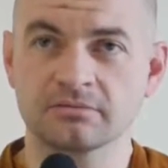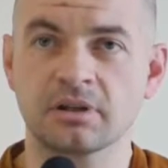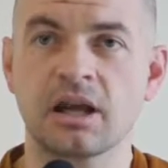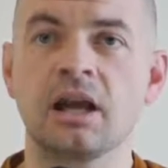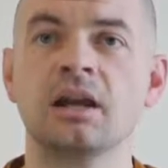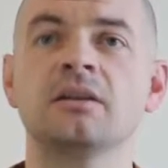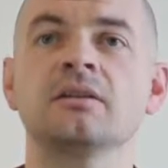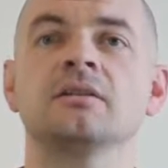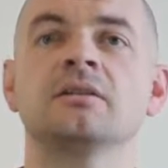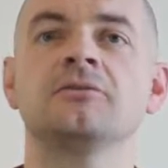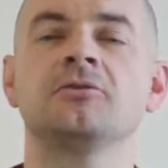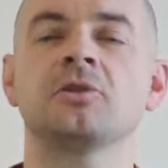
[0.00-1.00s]
and
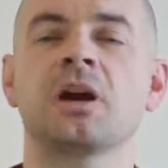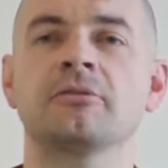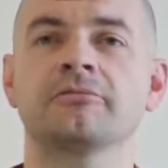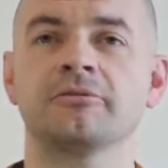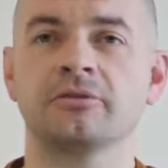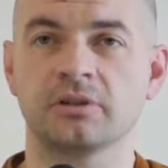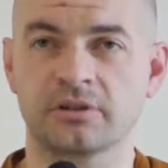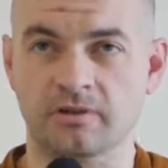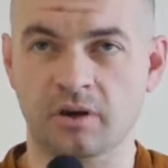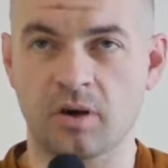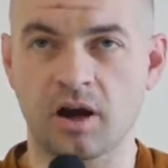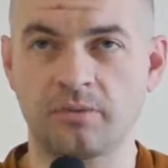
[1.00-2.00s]
if you can't fulfill its
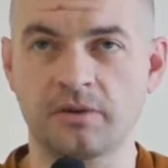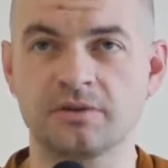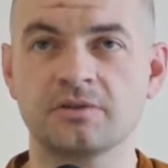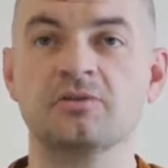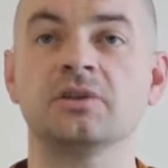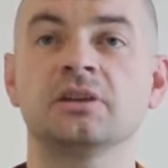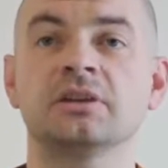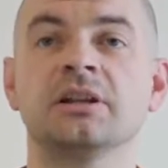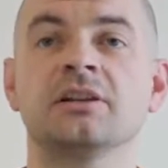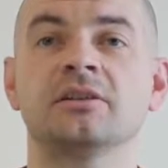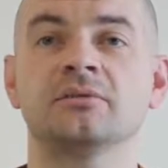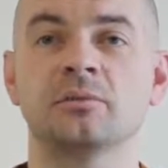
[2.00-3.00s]
requirements, you
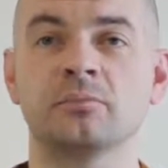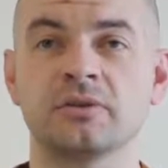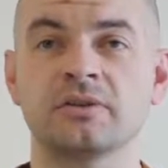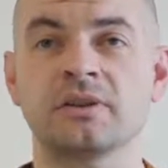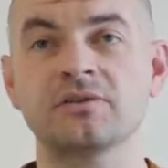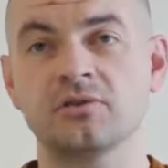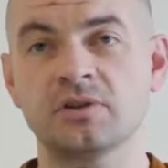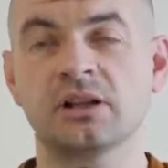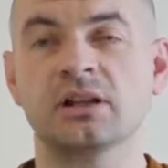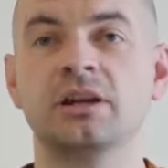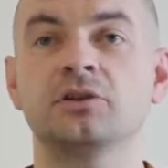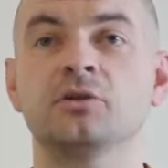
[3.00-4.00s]
declare, the Buddha says, you
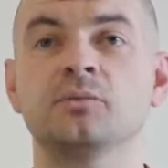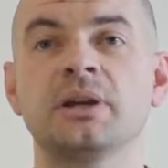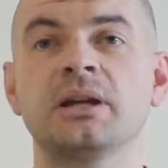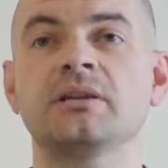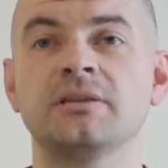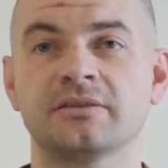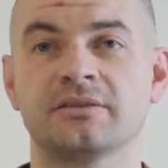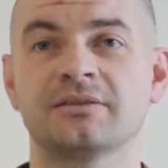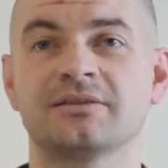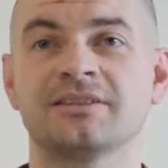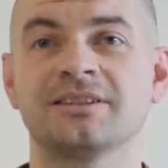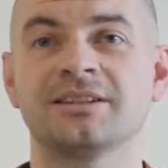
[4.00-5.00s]
declare your
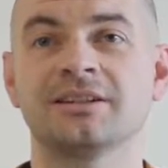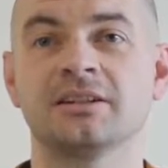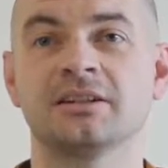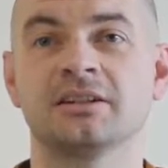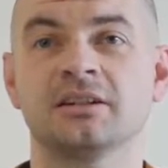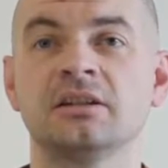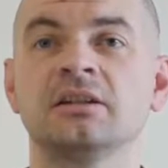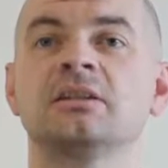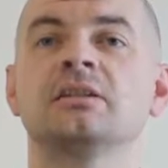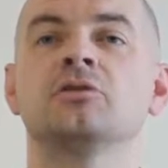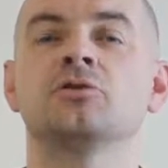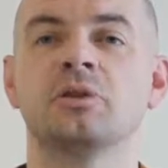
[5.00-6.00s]
weakness, in
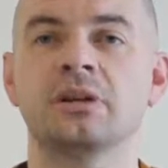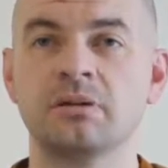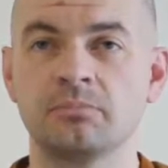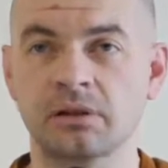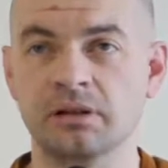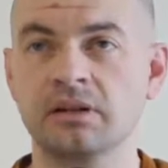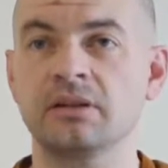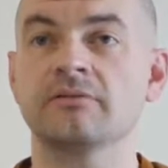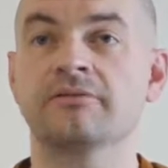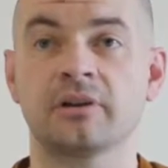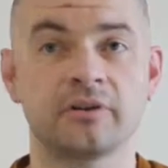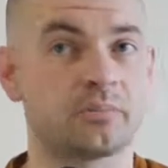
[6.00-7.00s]
your inability to
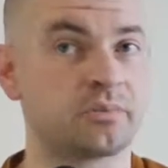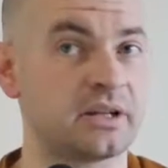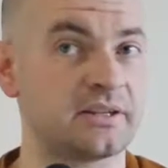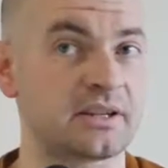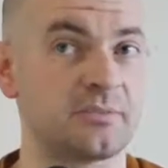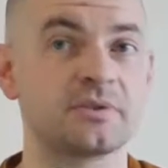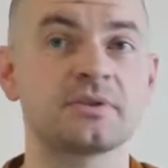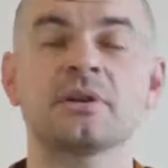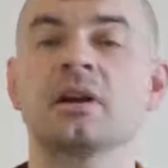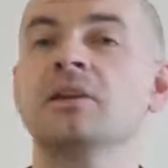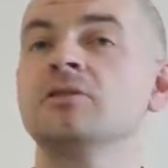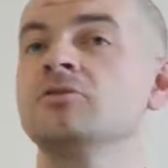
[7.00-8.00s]
follow the precepts,
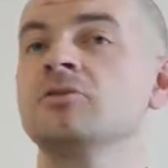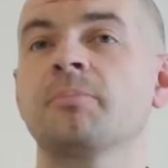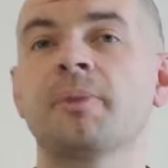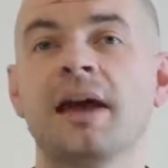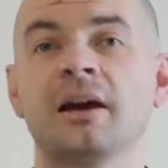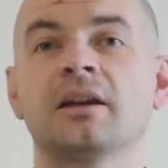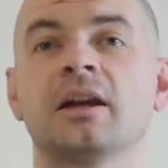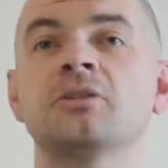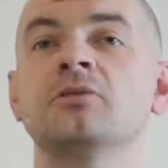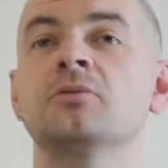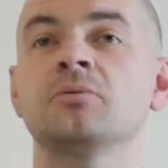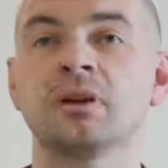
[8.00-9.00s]
and you drop out, and
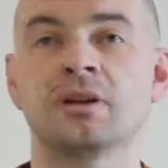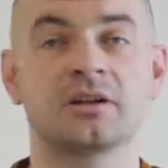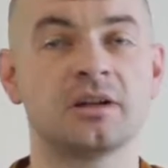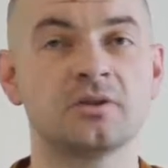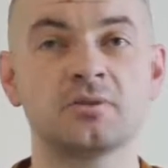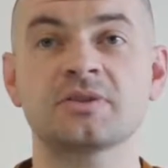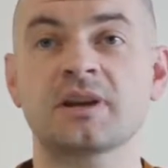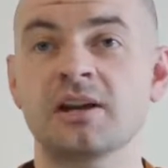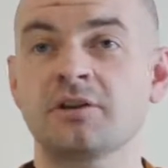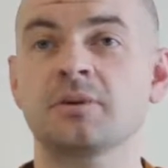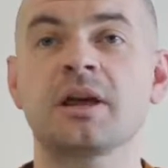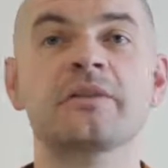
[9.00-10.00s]
you say
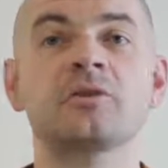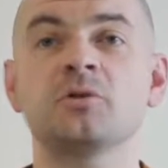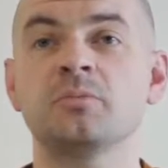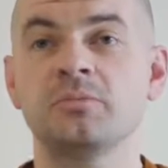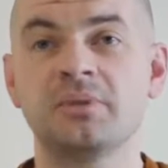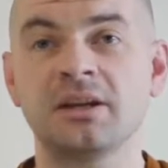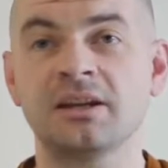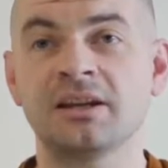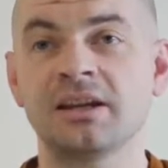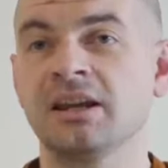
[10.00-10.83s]
to another human being,